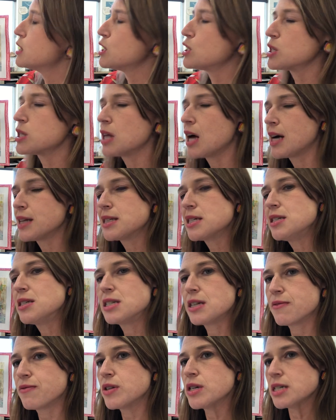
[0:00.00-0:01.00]
lots of
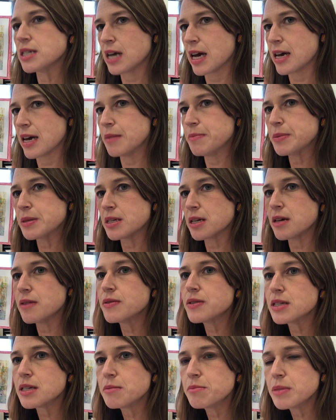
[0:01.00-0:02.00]
different types of
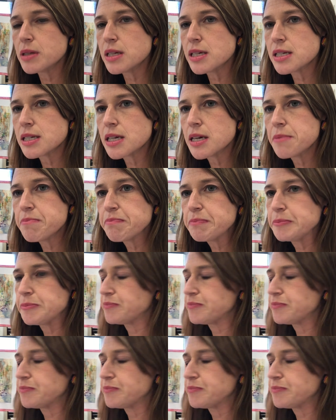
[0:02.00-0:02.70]
symbolism.